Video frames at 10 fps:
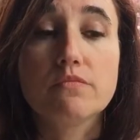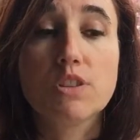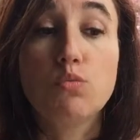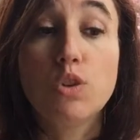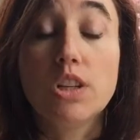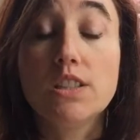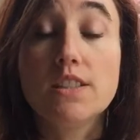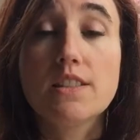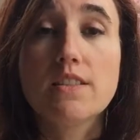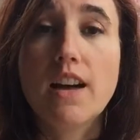
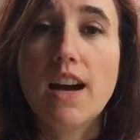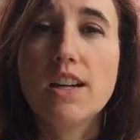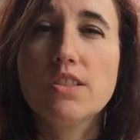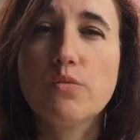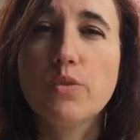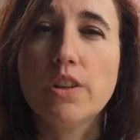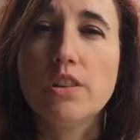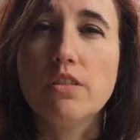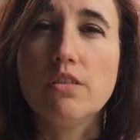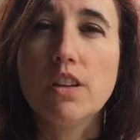words that
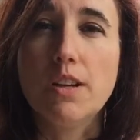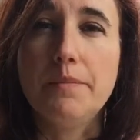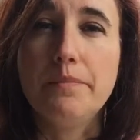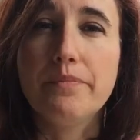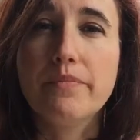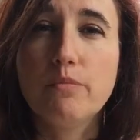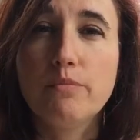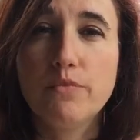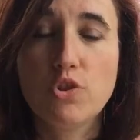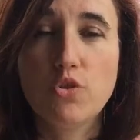will
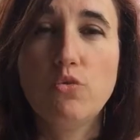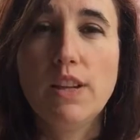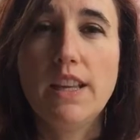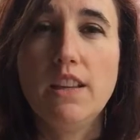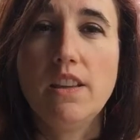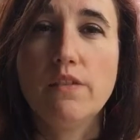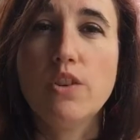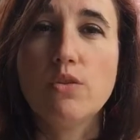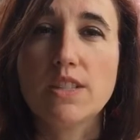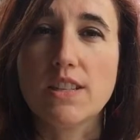truly give
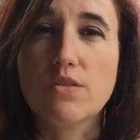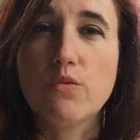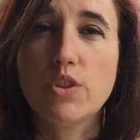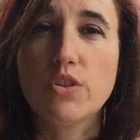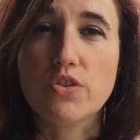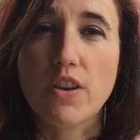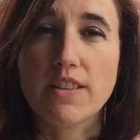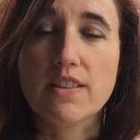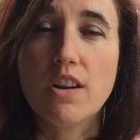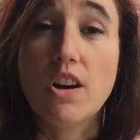you a sense of what your
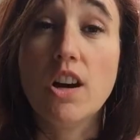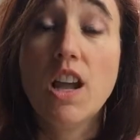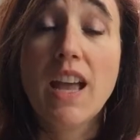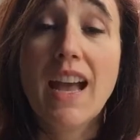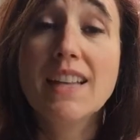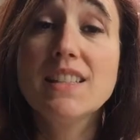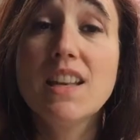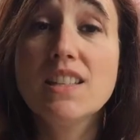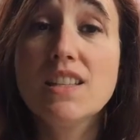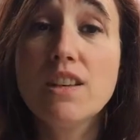strengths are,
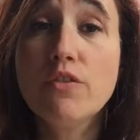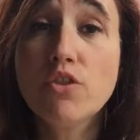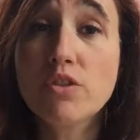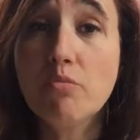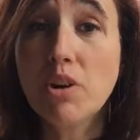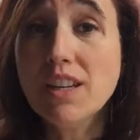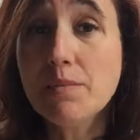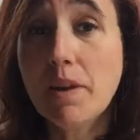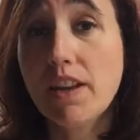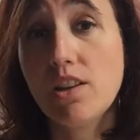and see if you're
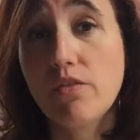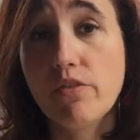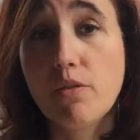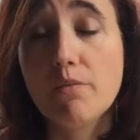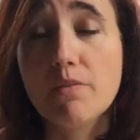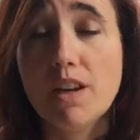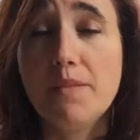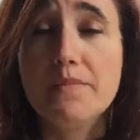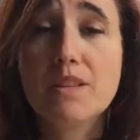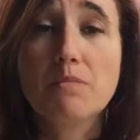surprised by any of them.
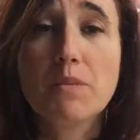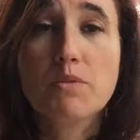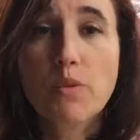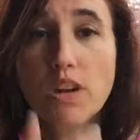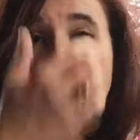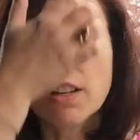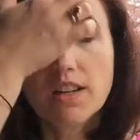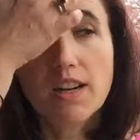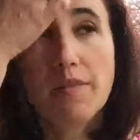Sometimes we are,